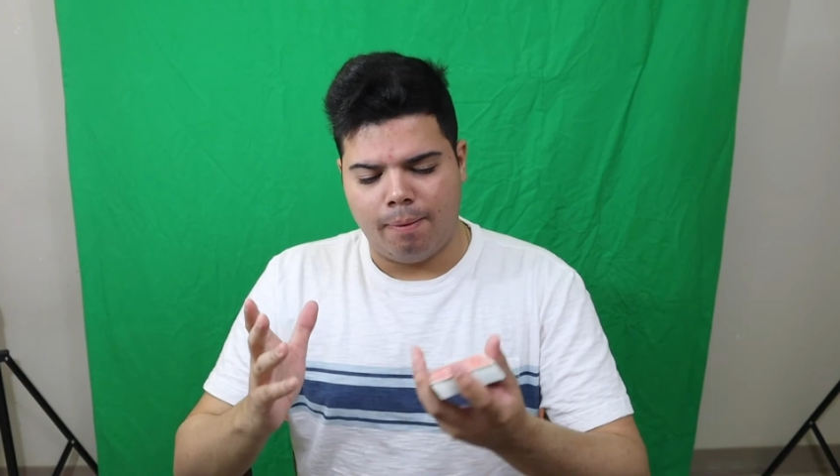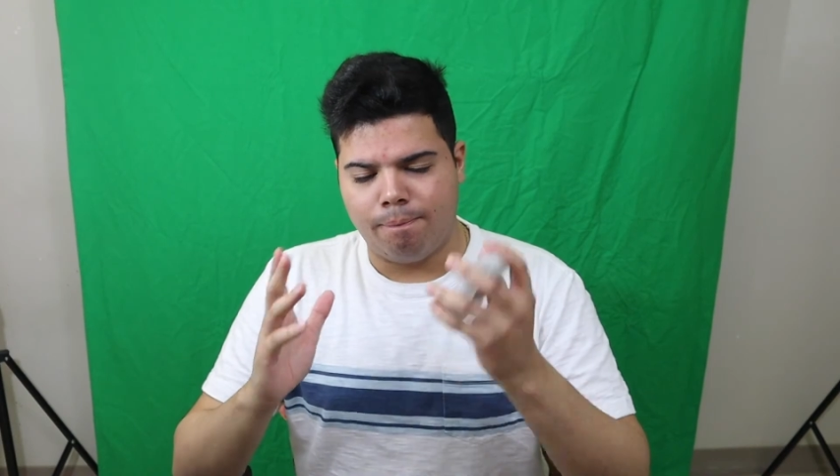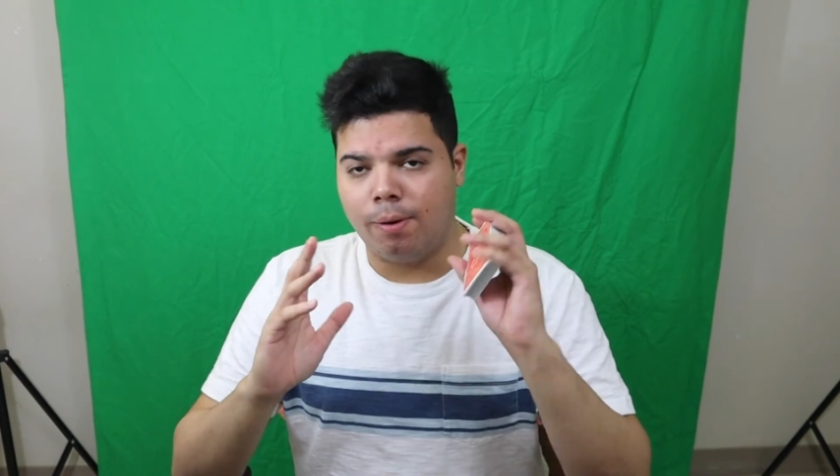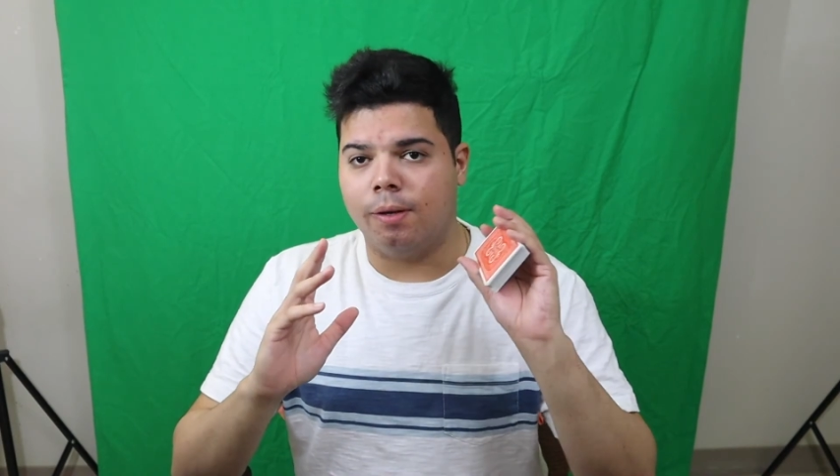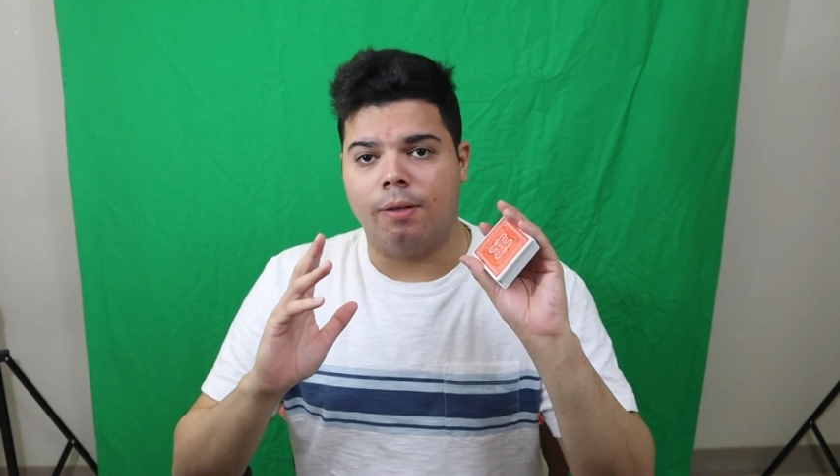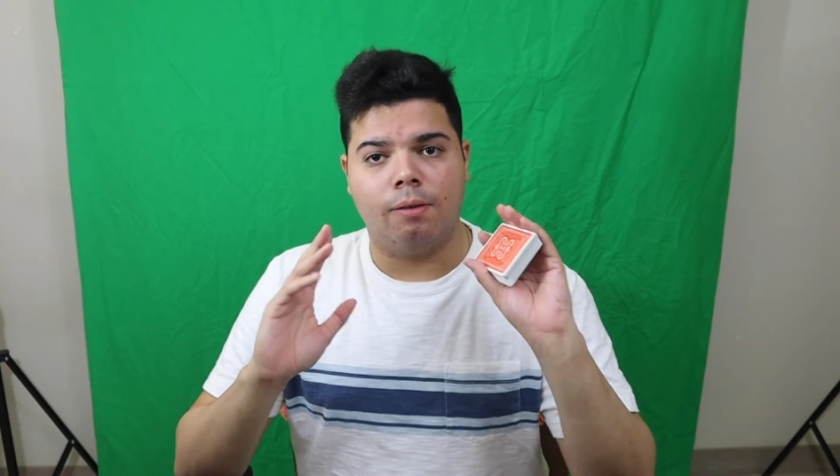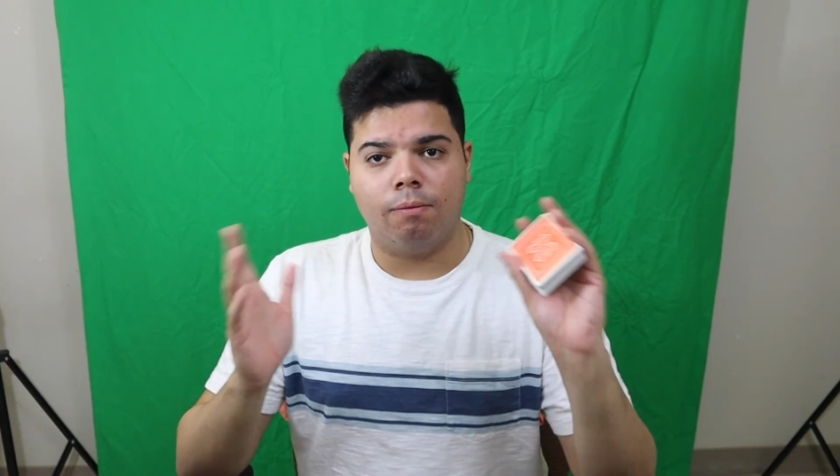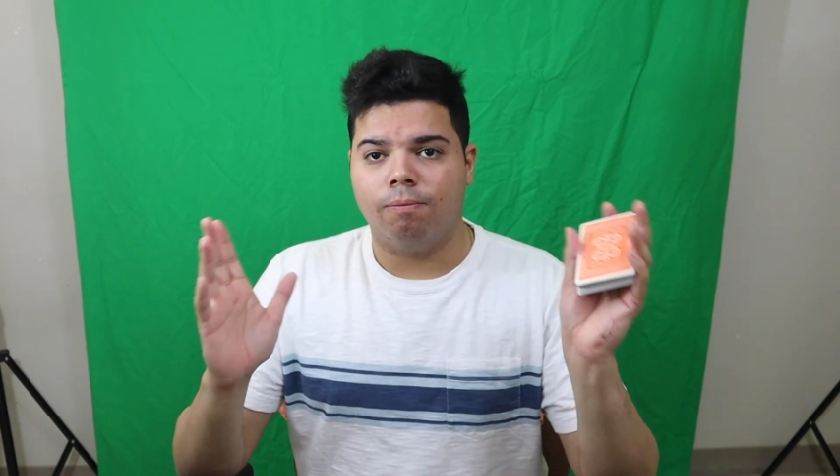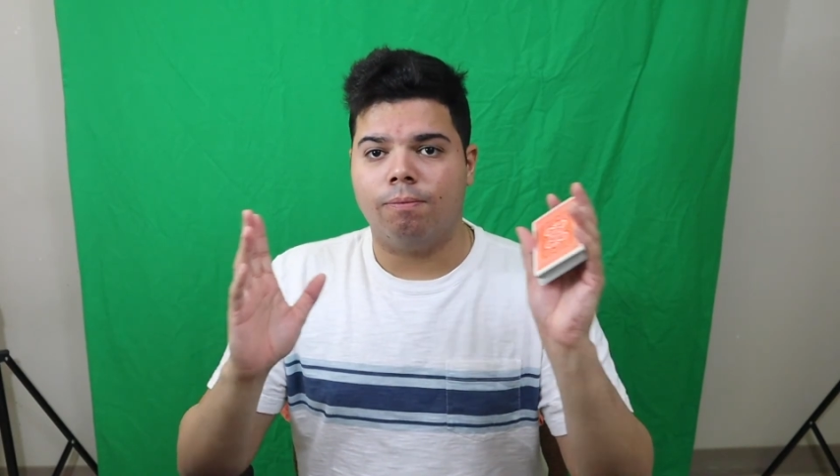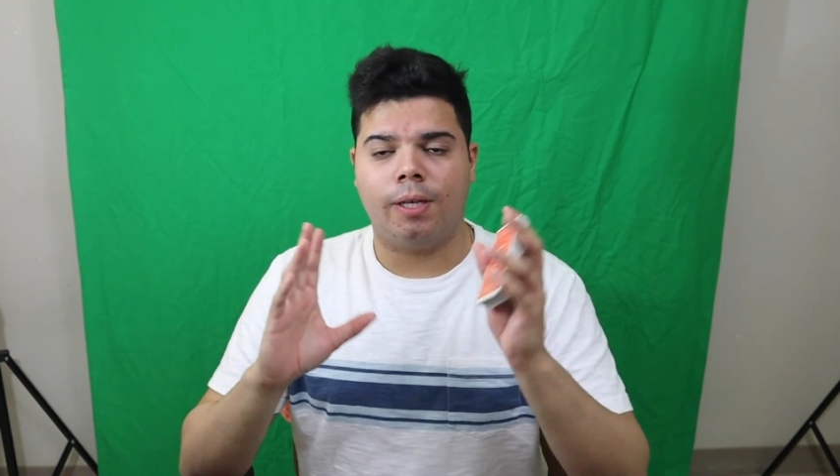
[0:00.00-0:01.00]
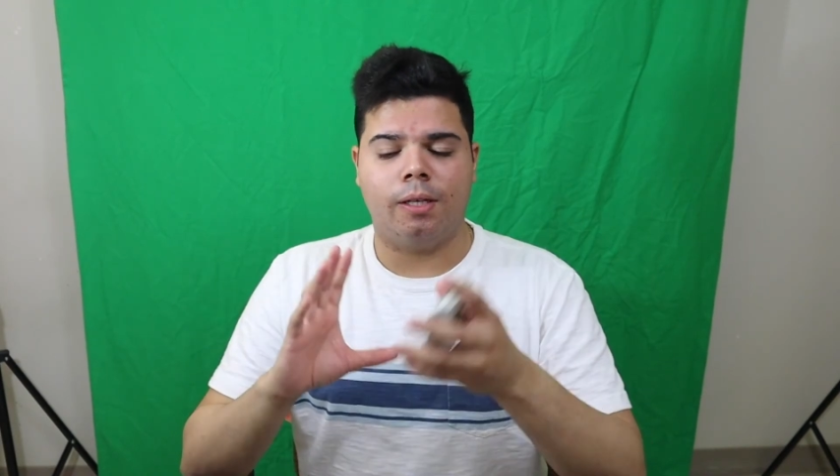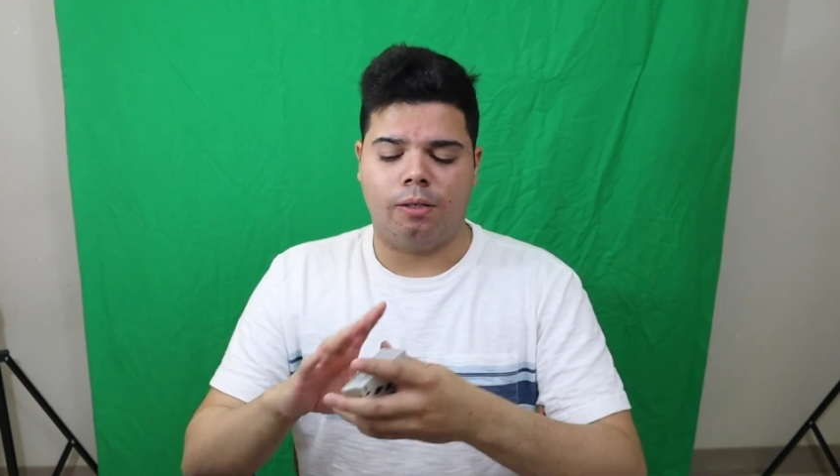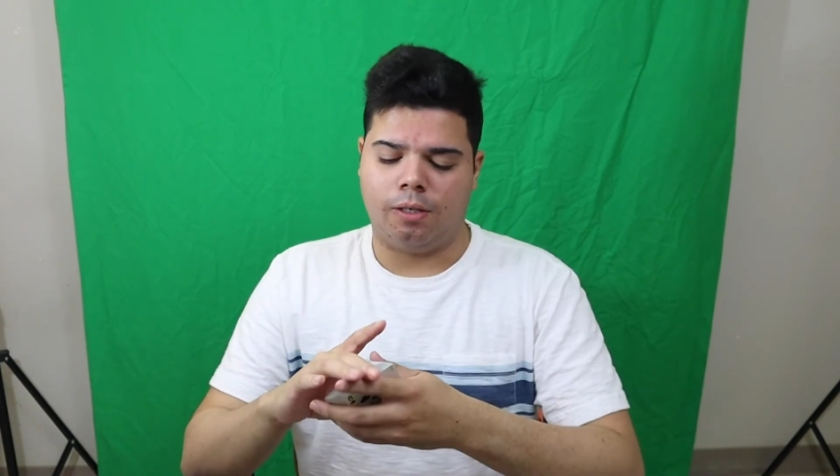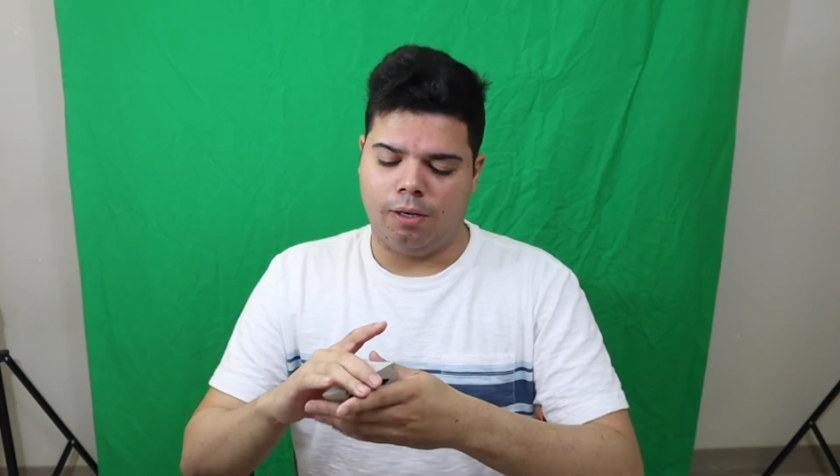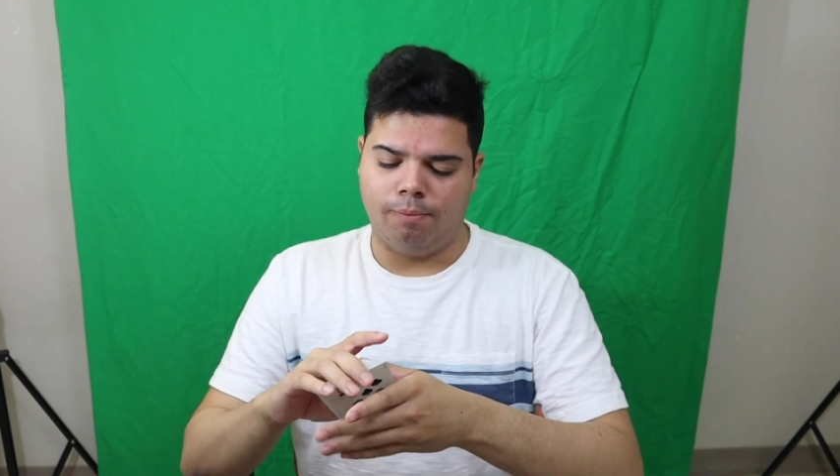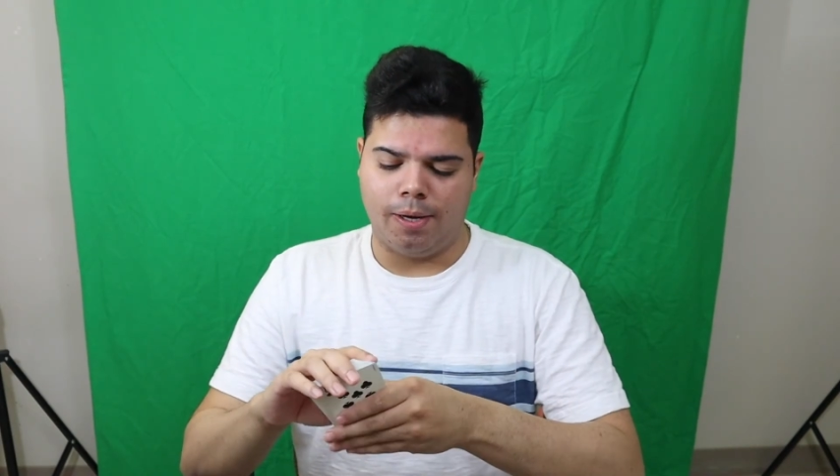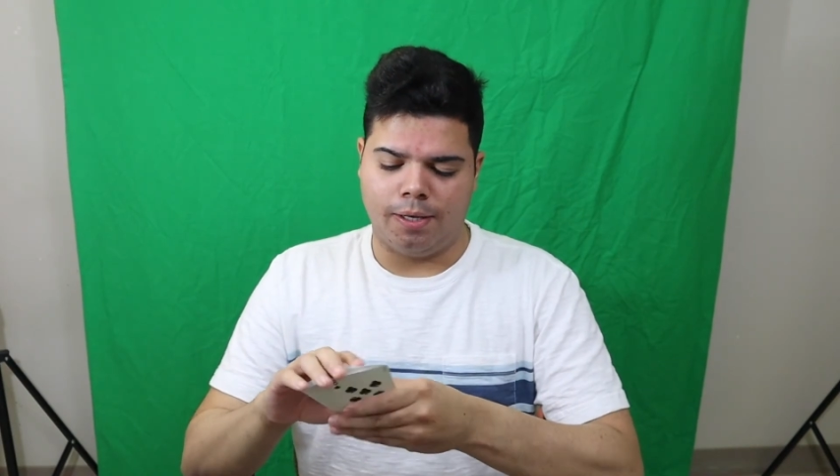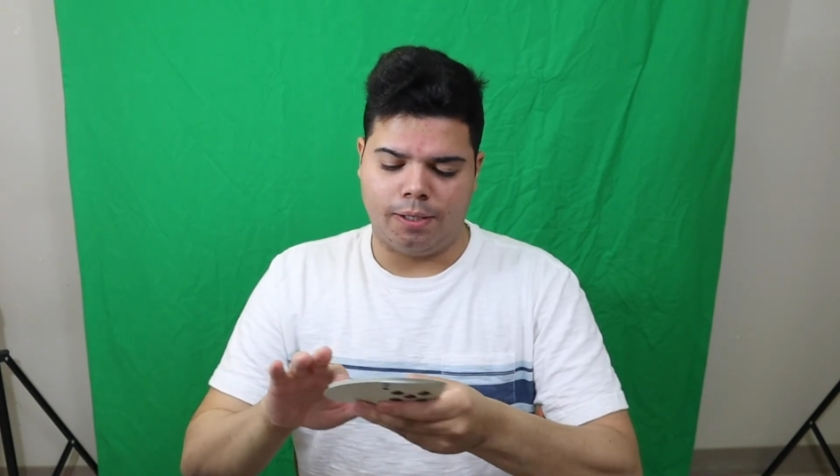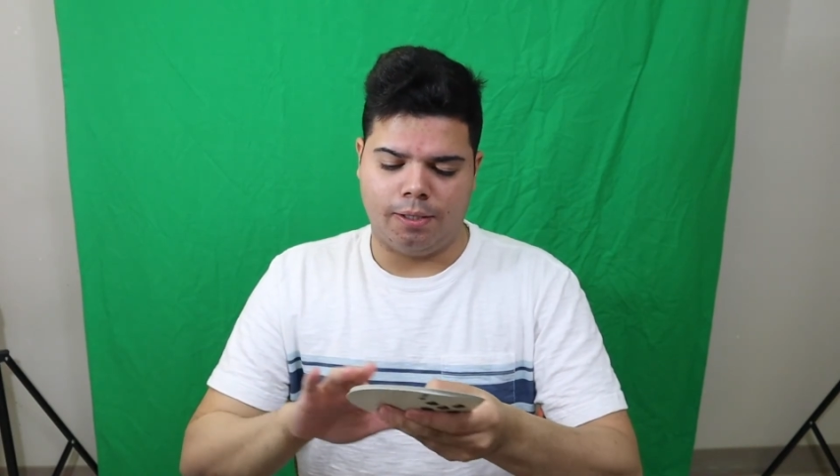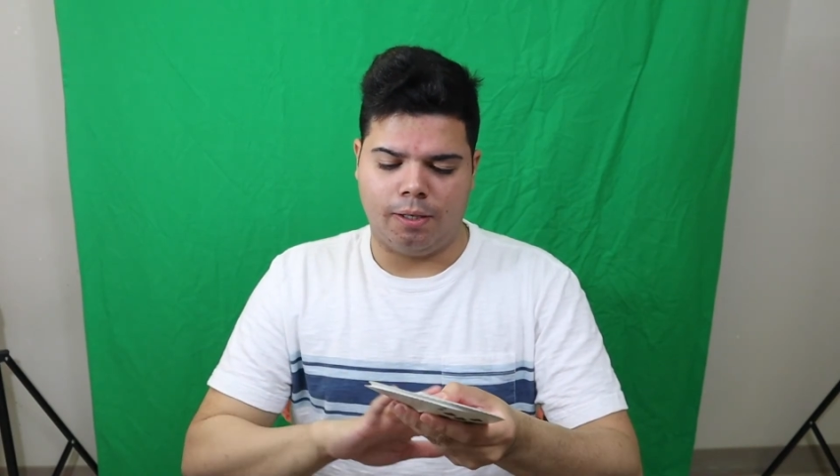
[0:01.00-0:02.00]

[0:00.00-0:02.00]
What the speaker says: but they look amazing.